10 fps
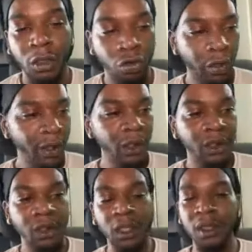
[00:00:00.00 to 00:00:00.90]
Greatness
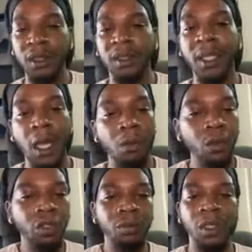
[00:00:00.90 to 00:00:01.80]
doesn't stop
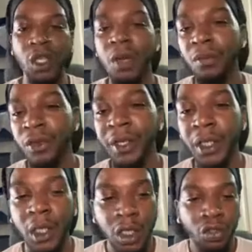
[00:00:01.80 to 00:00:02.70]
when you become great.
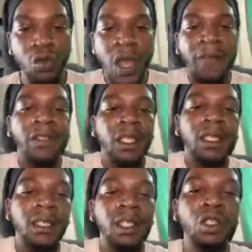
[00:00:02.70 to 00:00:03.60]
You have to
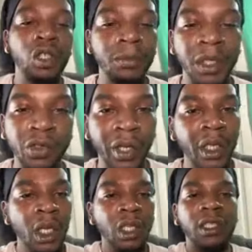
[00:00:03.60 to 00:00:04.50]
continue to be great.
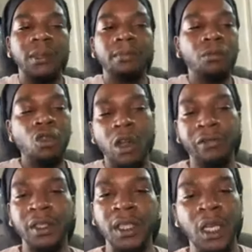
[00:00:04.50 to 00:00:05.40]
More
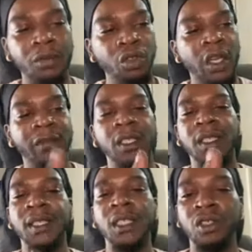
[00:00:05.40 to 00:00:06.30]
often times, you have to
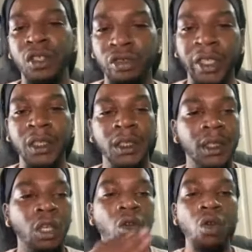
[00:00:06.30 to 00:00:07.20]
excel the greatness,
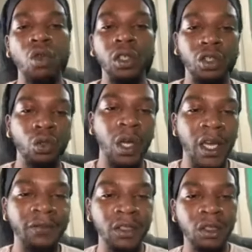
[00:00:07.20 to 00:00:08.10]
or you
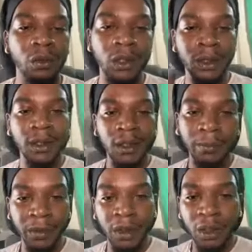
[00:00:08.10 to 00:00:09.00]
have to switch to
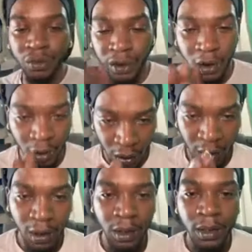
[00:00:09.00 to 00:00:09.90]
something else
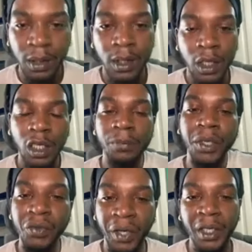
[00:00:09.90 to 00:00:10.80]
and be
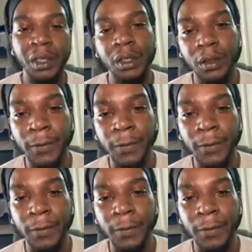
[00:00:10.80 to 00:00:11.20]
great in.